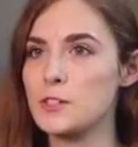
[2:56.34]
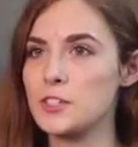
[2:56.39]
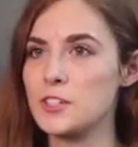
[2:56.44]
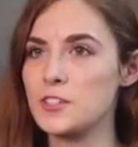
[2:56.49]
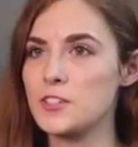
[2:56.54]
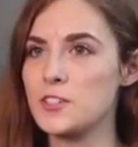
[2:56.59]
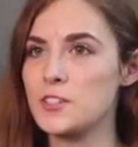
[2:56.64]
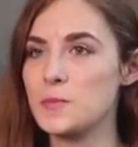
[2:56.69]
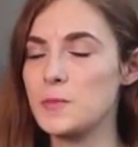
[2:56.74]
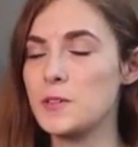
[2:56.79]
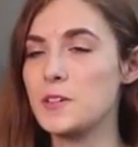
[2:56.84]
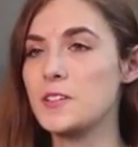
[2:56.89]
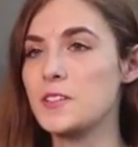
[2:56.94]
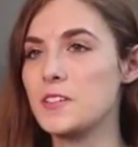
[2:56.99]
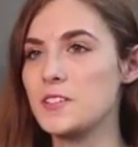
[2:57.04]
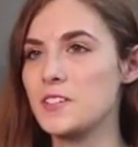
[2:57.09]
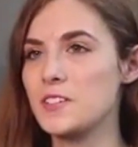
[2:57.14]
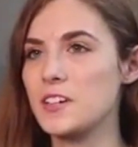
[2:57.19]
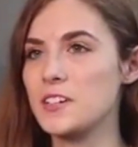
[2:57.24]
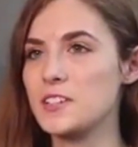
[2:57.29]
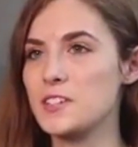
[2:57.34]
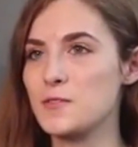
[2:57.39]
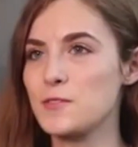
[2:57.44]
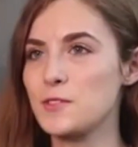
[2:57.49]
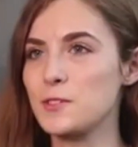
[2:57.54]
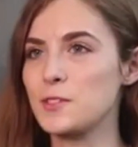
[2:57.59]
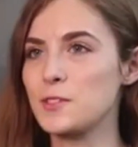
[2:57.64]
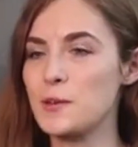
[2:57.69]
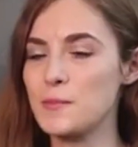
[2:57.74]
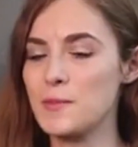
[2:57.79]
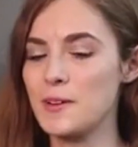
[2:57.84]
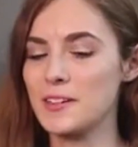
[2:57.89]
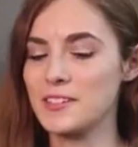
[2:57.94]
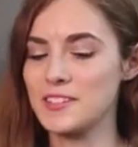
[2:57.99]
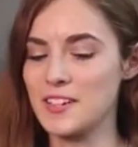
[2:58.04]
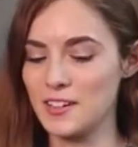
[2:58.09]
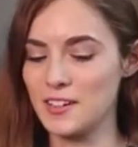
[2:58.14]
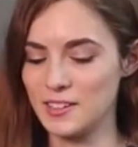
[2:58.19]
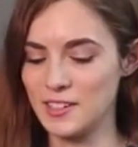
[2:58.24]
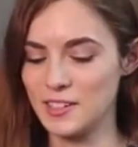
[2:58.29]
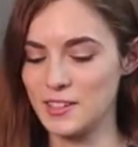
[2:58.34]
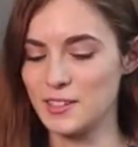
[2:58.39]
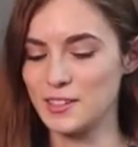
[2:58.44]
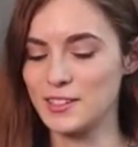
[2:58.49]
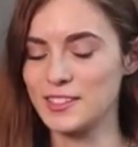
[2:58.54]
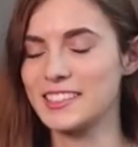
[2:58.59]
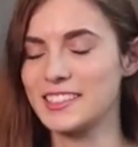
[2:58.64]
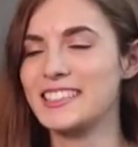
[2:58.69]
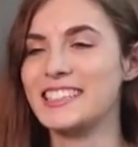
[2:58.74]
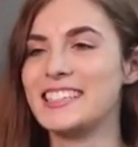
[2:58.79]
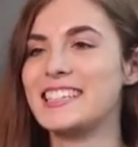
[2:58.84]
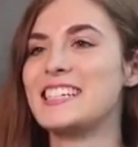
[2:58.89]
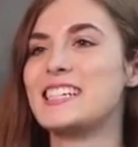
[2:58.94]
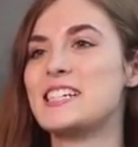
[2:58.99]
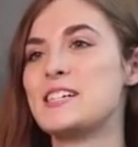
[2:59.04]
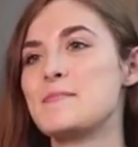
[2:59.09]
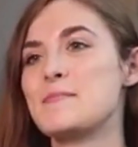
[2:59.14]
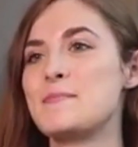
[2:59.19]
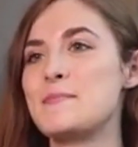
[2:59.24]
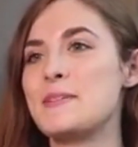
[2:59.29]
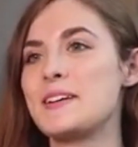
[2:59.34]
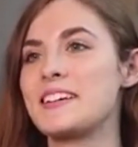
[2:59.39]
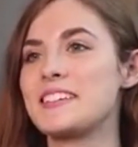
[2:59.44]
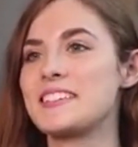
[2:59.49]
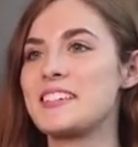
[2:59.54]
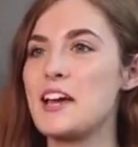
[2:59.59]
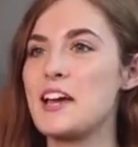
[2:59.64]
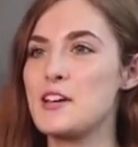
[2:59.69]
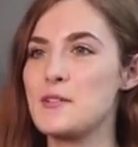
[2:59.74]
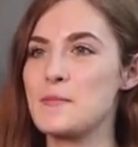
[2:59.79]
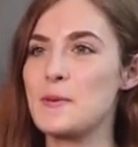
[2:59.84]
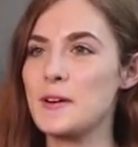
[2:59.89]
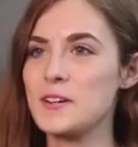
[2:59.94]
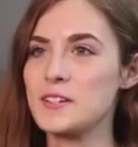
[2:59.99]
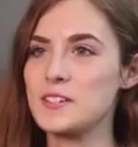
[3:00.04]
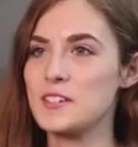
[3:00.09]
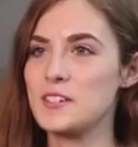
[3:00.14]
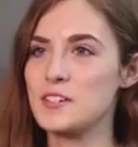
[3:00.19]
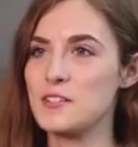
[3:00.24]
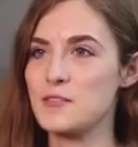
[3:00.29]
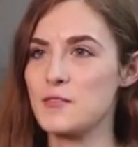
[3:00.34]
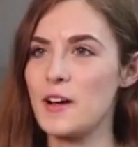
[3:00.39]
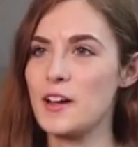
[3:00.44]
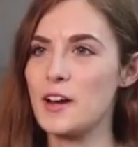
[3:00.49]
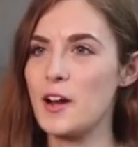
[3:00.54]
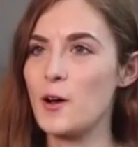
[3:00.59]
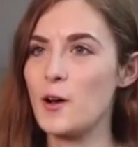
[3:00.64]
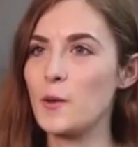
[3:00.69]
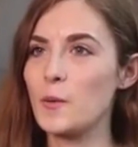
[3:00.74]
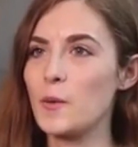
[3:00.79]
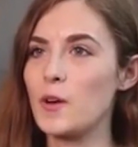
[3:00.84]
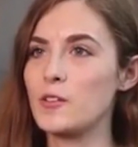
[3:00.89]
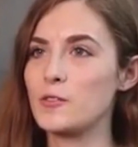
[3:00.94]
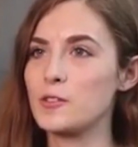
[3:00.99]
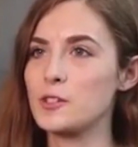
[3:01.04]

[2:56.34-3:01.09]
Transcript: for justice, but in the sciencey field, I'm not exactly the biggest kind of person to fight out in law